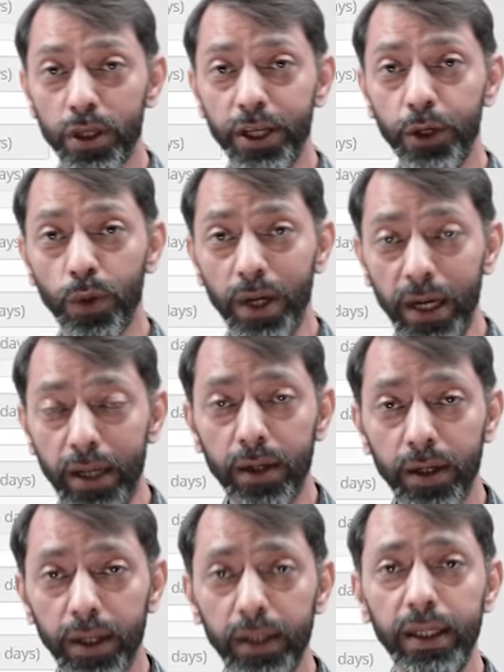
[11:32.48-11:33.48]
that you're
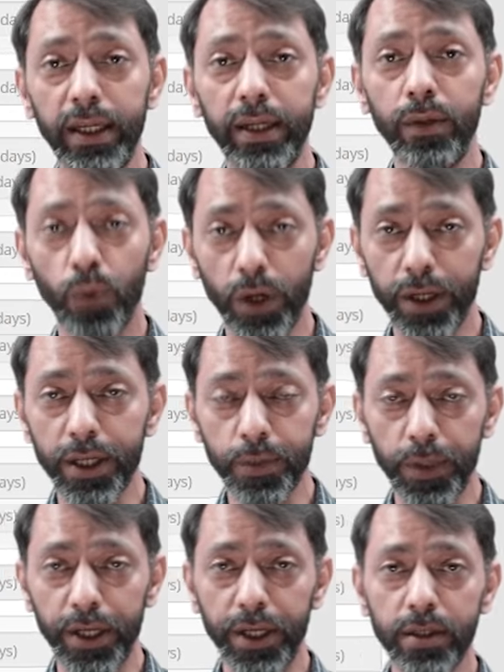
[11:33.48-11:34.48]
entering the work
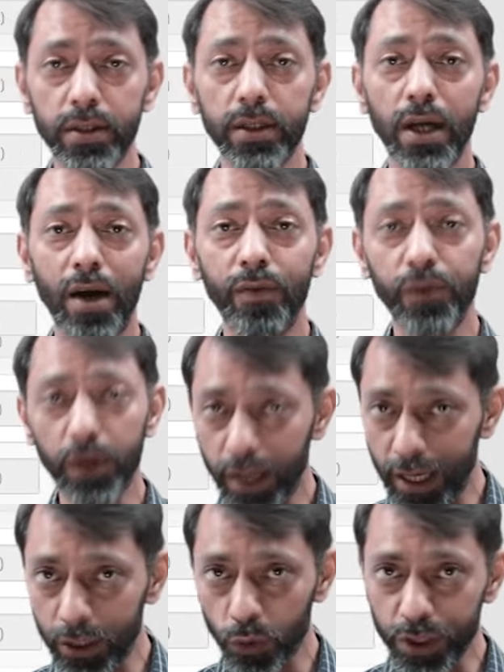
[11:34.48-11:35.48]
experience after
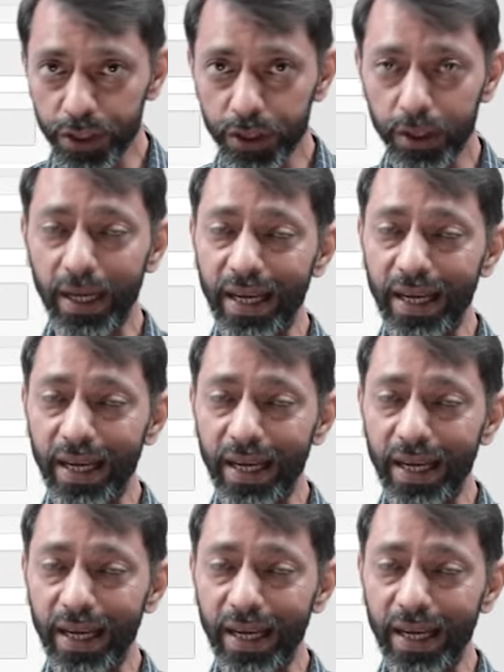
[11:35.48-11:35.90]
graduation.